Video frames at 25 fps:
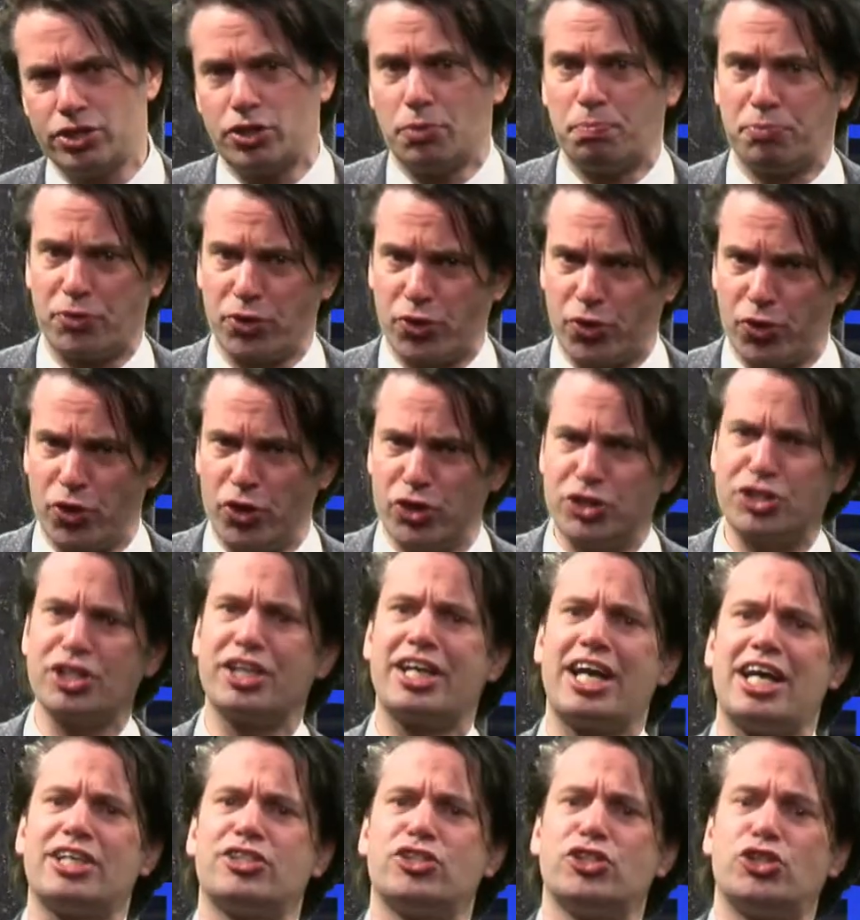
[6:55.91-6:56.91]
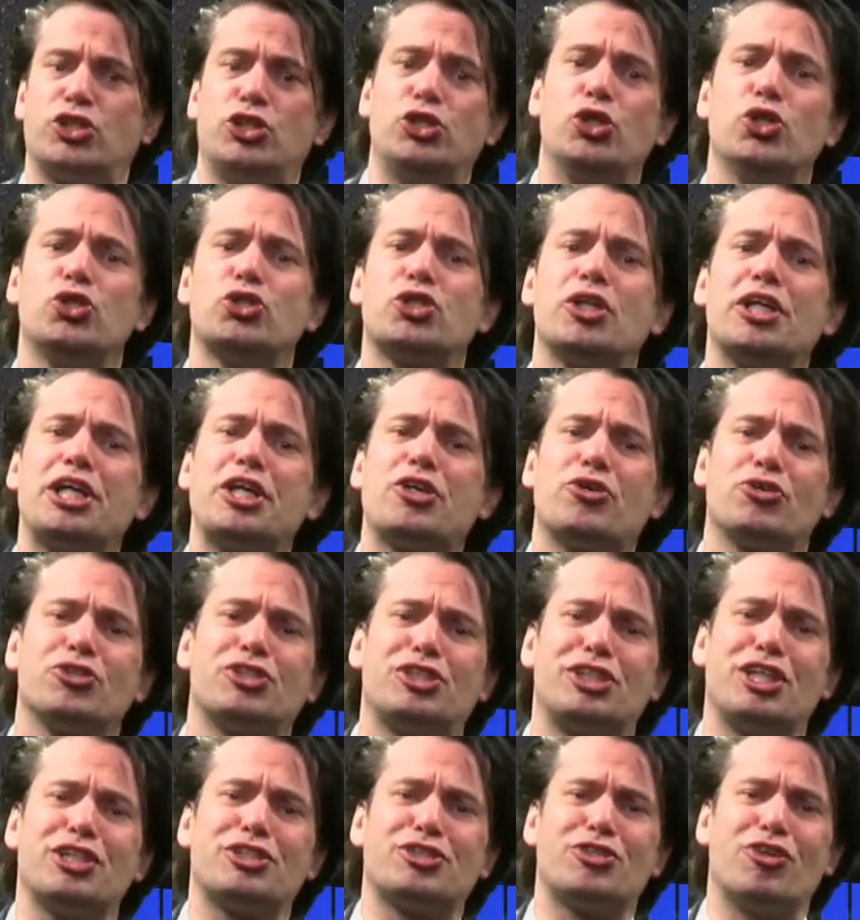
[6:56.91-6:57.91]
the precursor gases usually
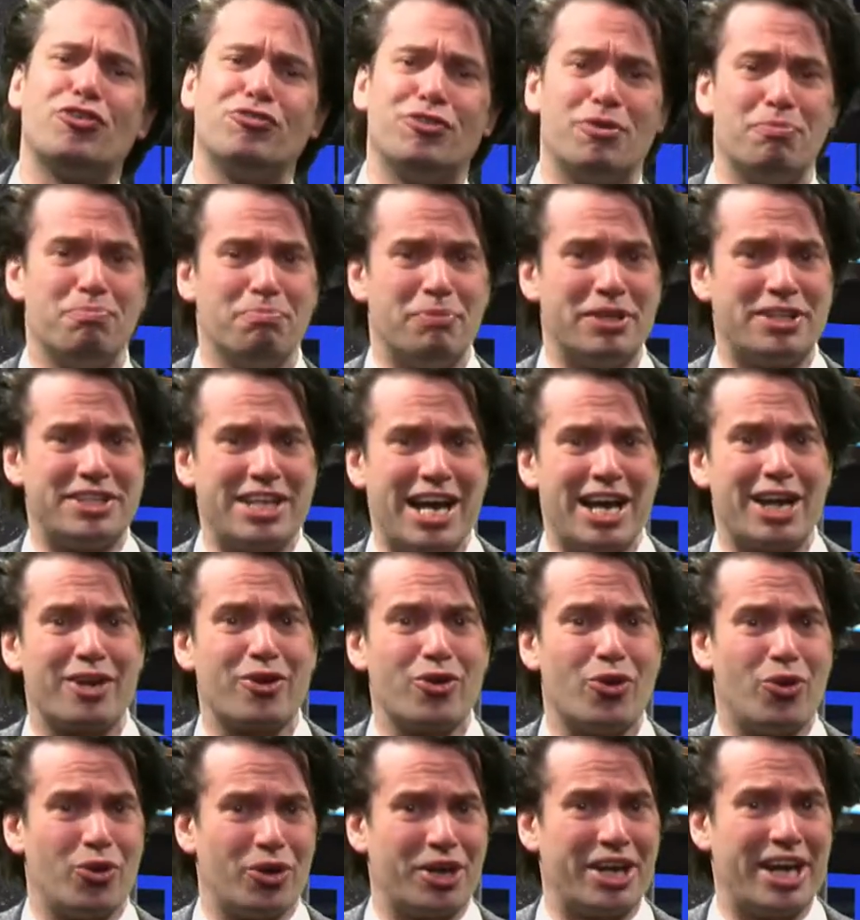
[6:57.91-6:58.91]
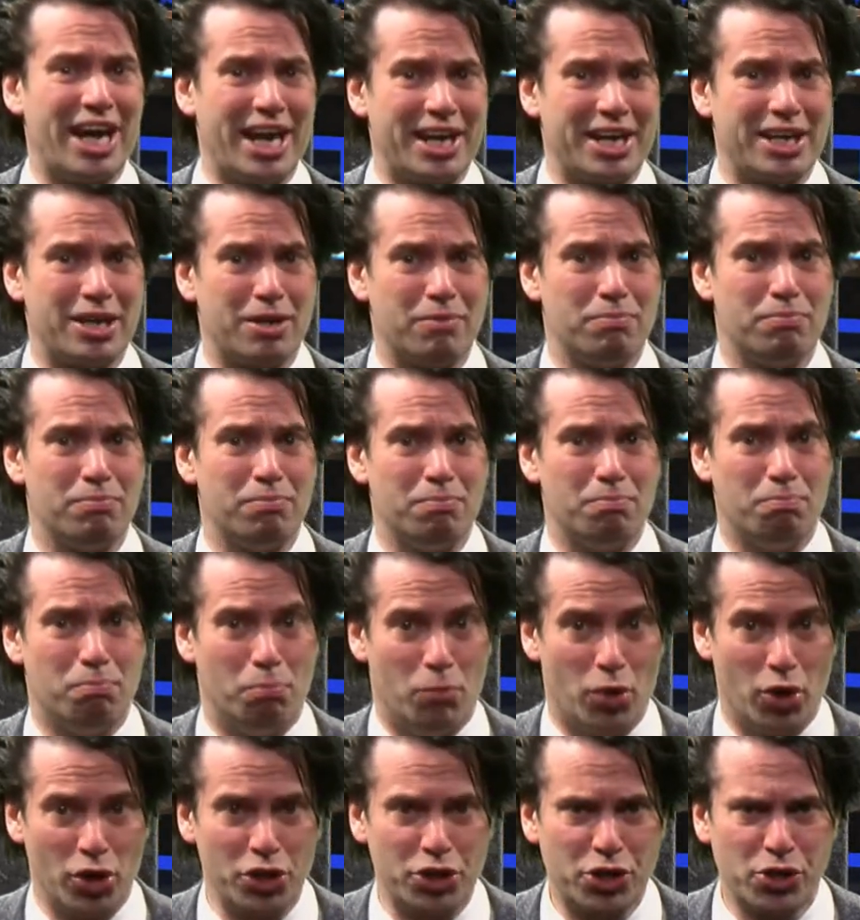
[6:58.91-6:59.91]
consist of a metallic organic
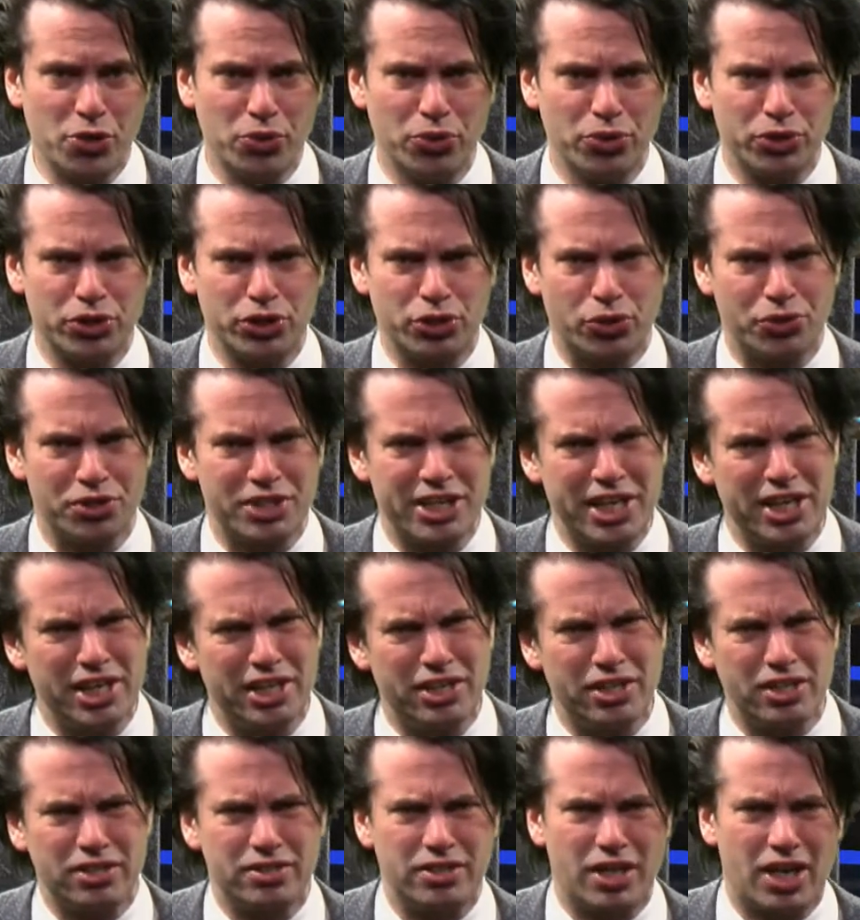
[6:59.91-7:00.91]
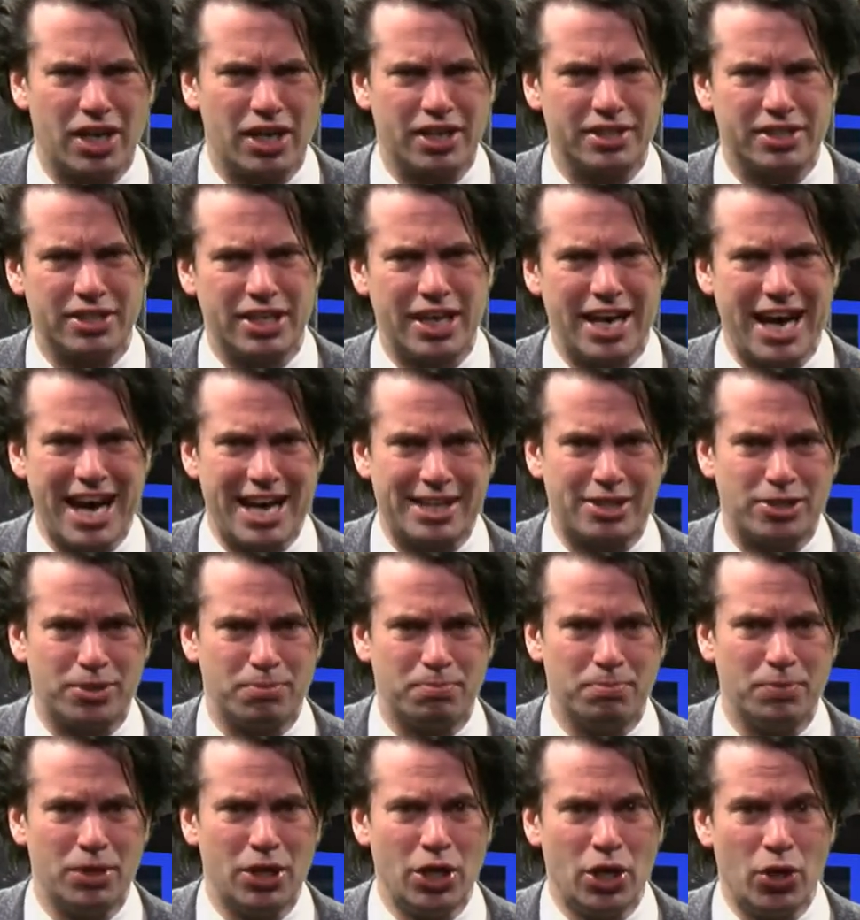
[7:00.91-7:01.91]
molecules containing the target
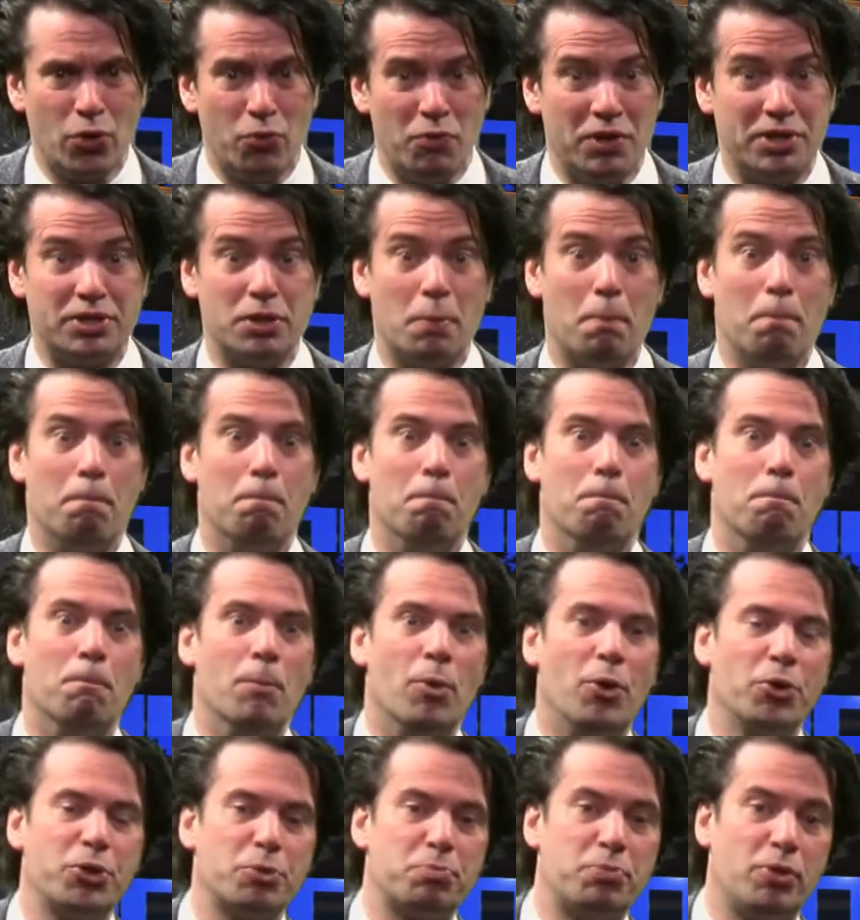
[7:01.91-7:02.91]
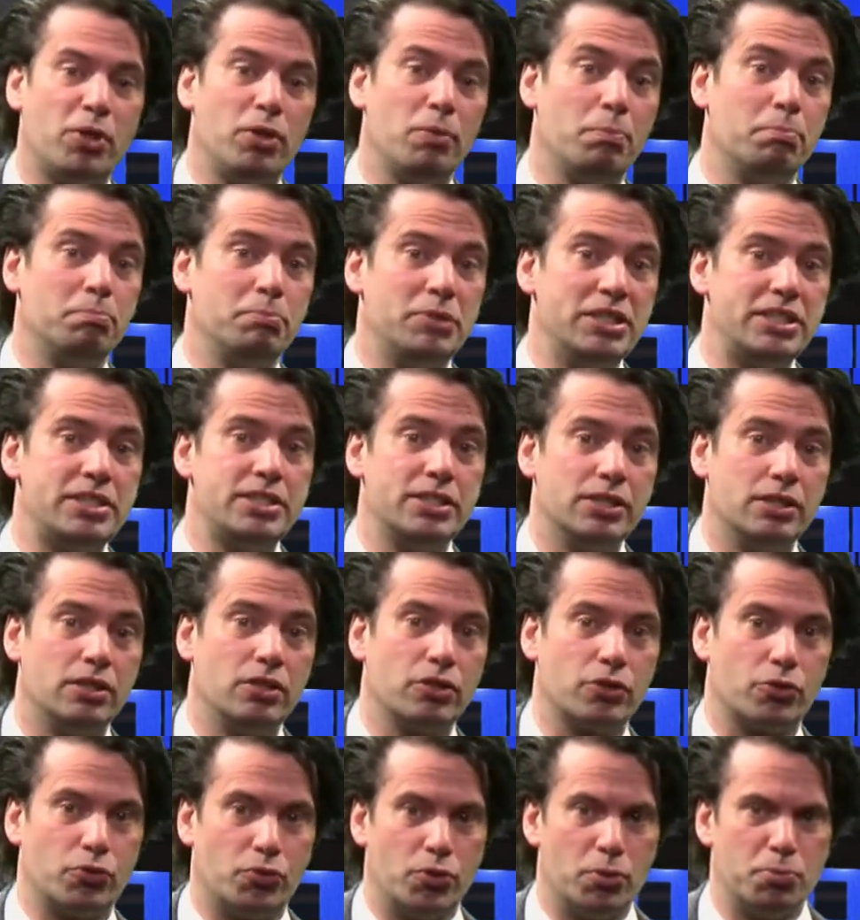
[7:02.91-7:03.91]
atom with multiple methyl
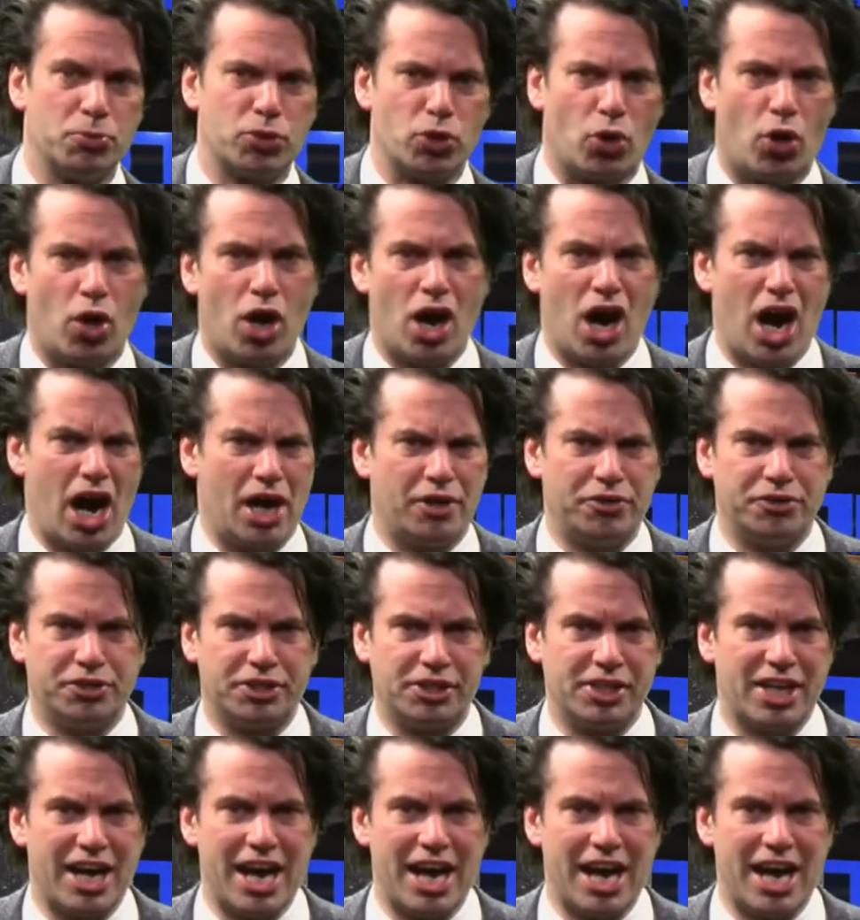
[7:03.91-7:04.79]
groups or hydrogen